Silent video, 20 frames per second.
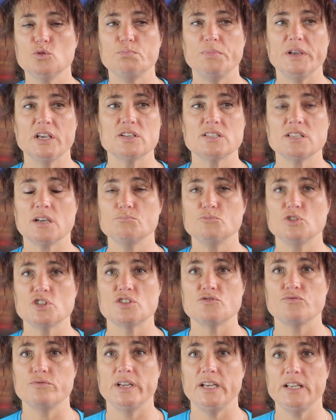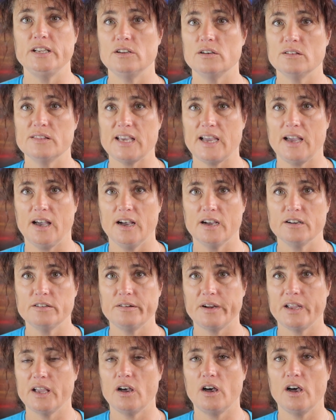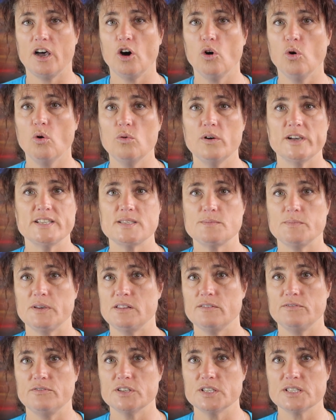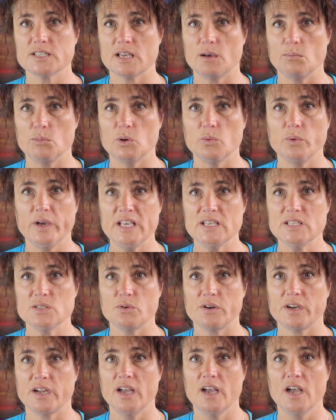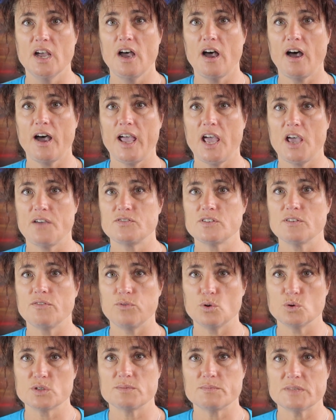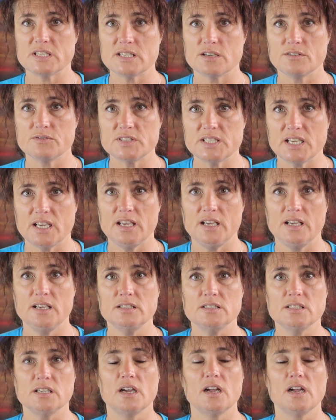because I'm just really not that hungry. I always spend the first couple of weeks where I have to force myself to eat.